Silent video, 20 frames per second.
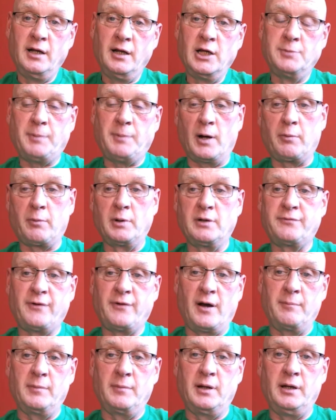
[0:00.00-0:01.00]
He's back with his
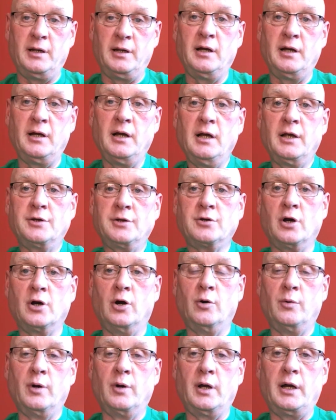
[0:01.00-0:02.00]
family. So,